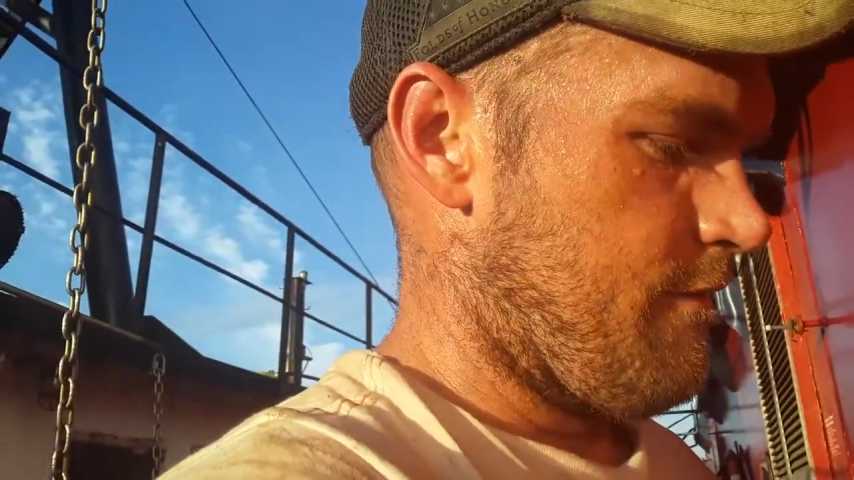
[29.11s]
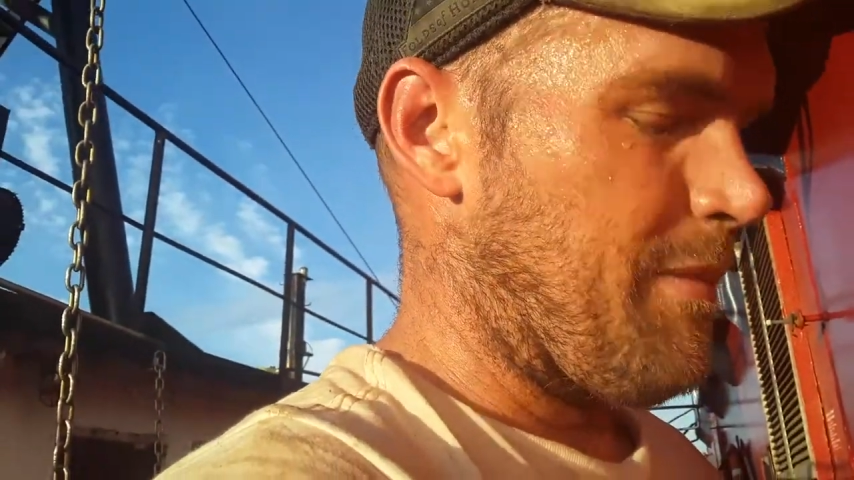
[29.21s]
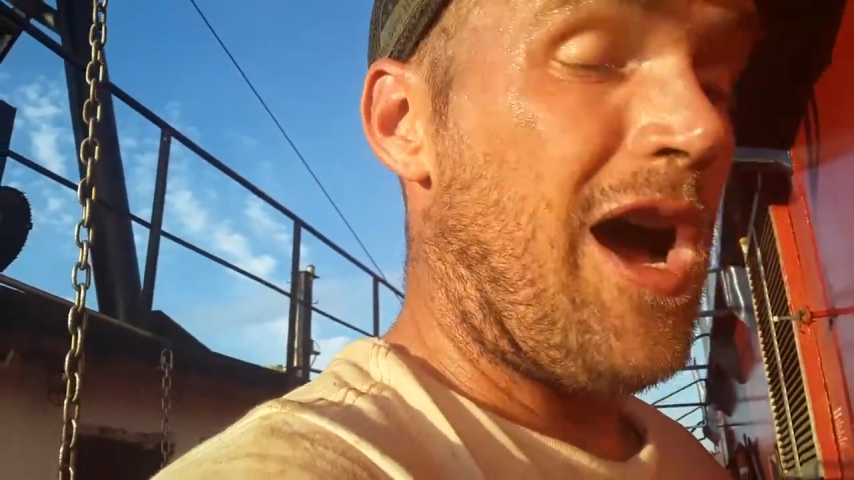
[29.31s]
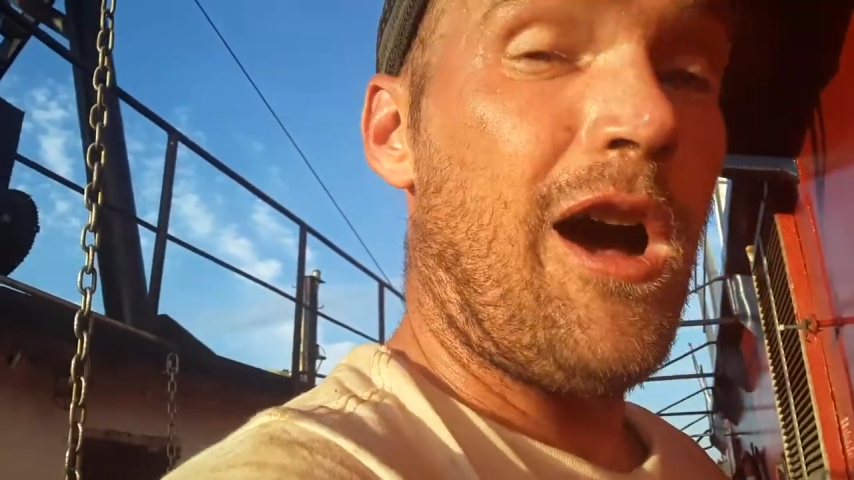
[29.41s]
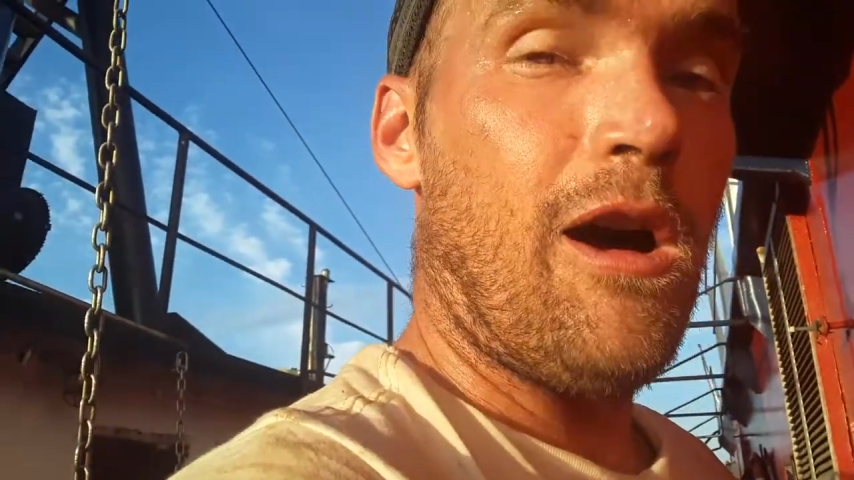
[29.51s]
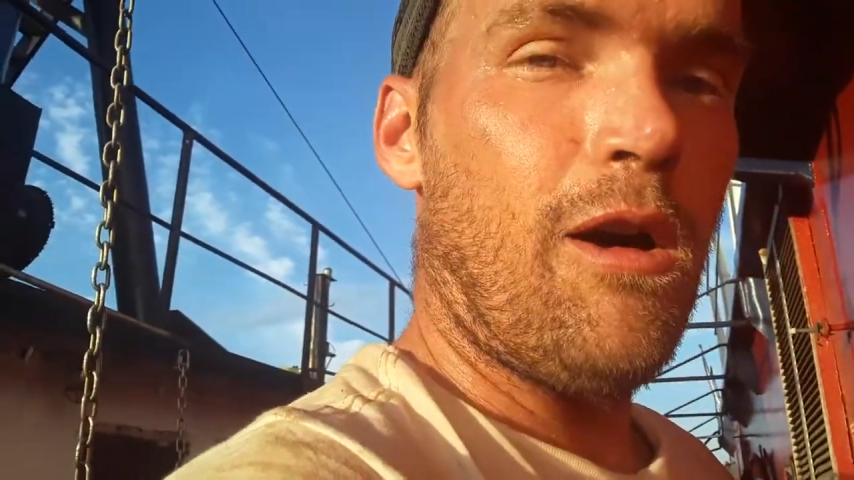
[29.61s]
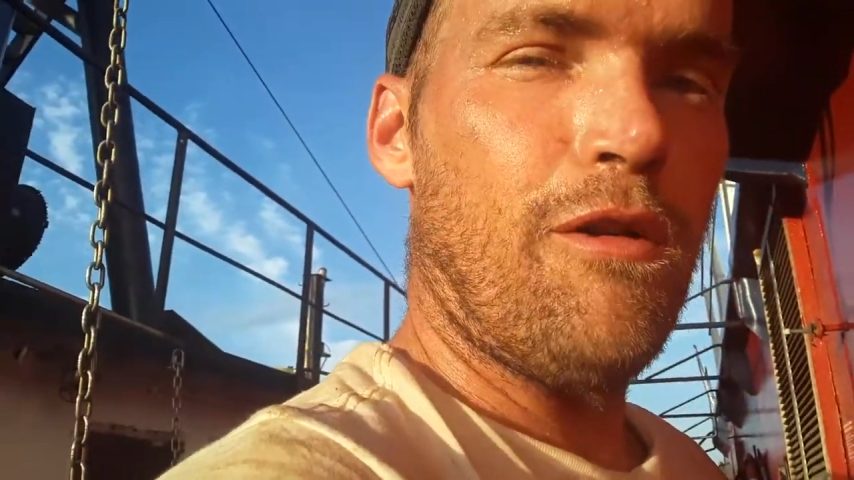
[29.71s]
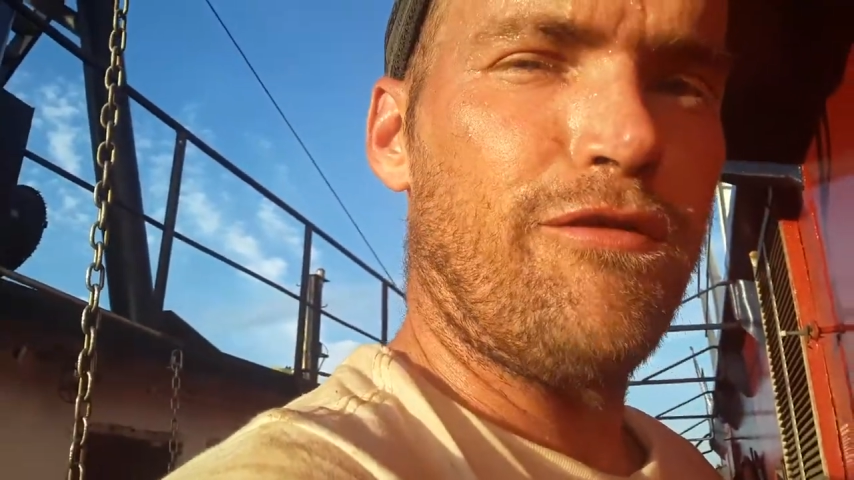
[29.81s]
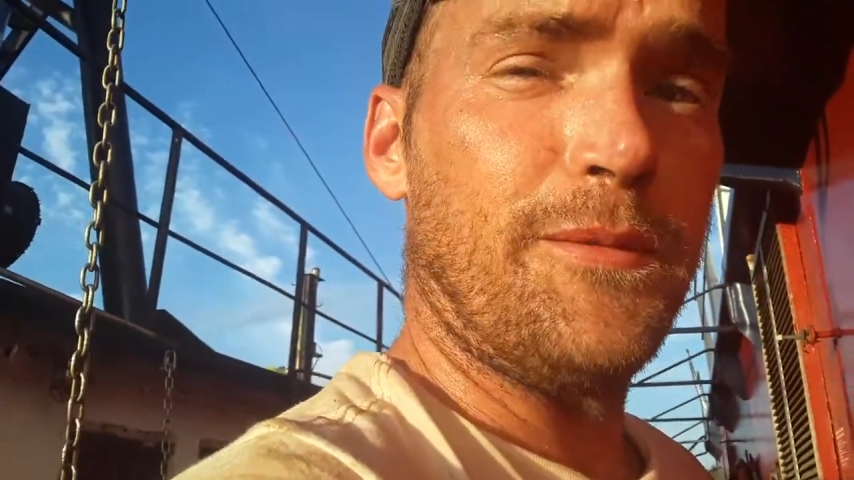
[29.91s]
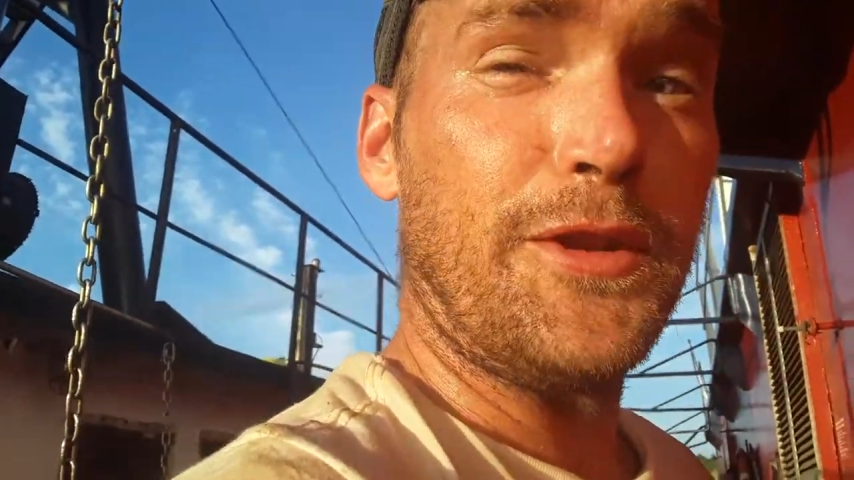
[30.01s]
my haul
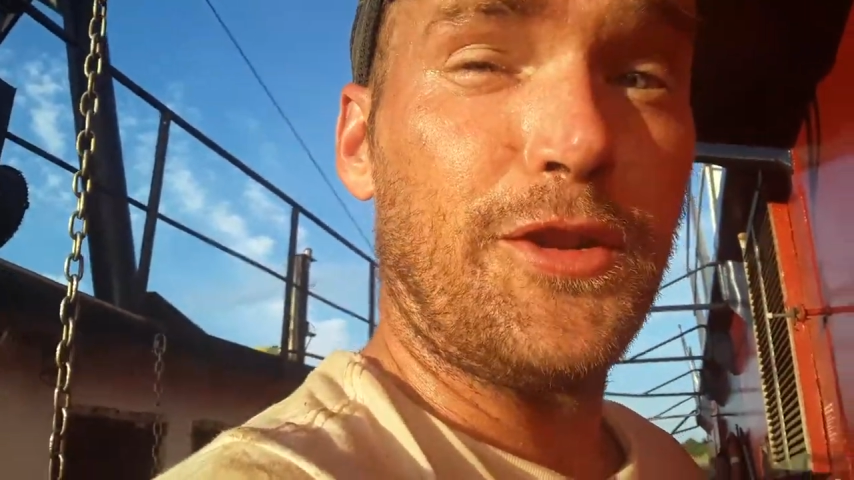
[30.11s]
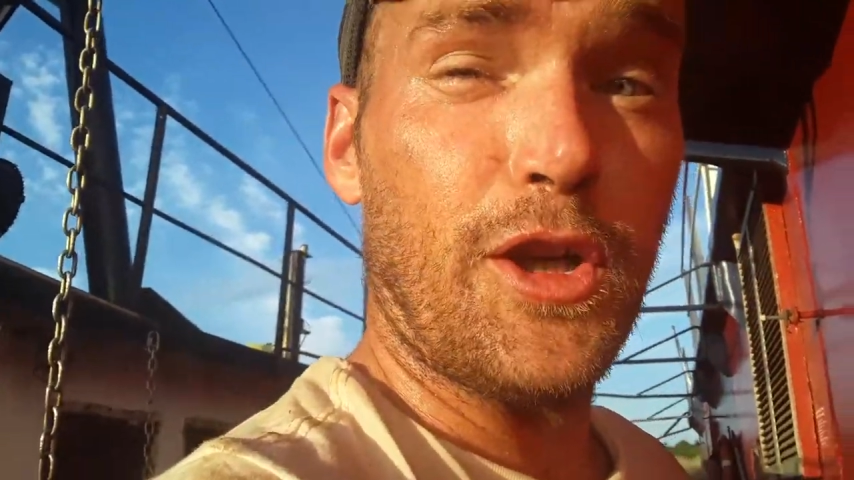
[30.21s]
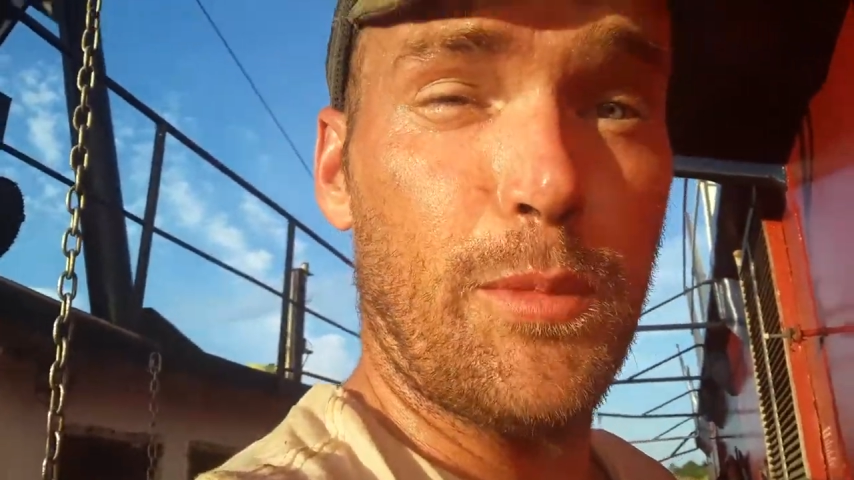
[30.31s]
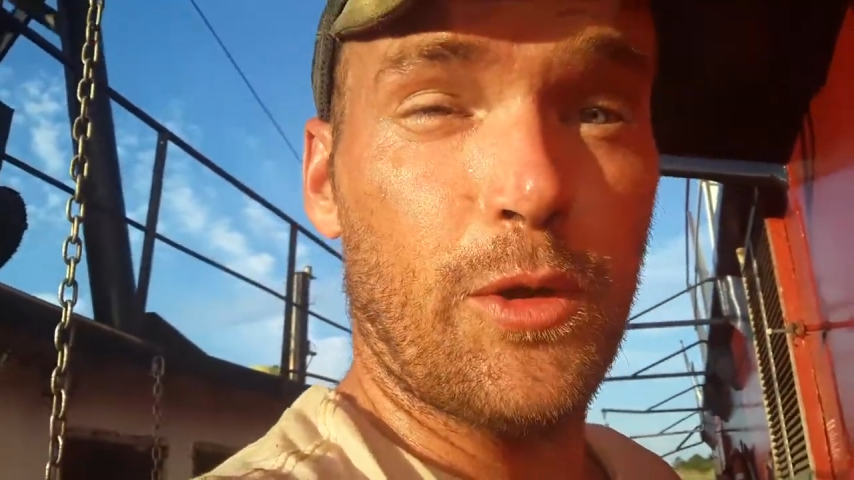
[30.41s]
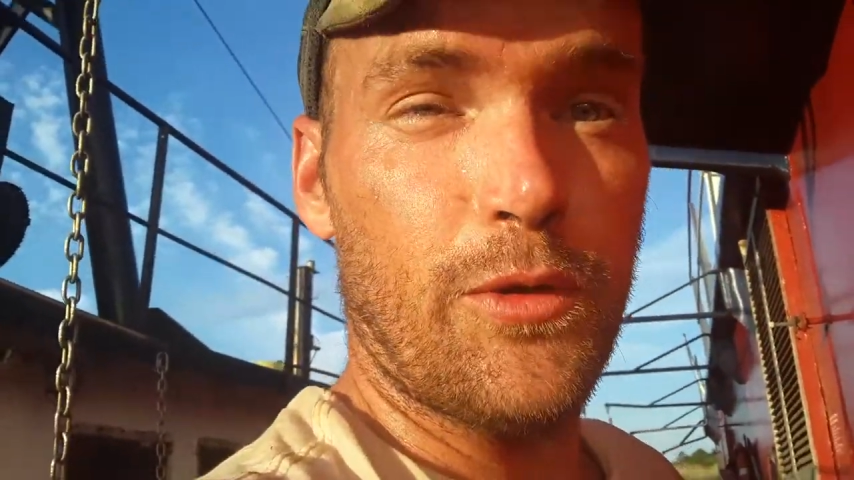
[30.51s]
from the tugboat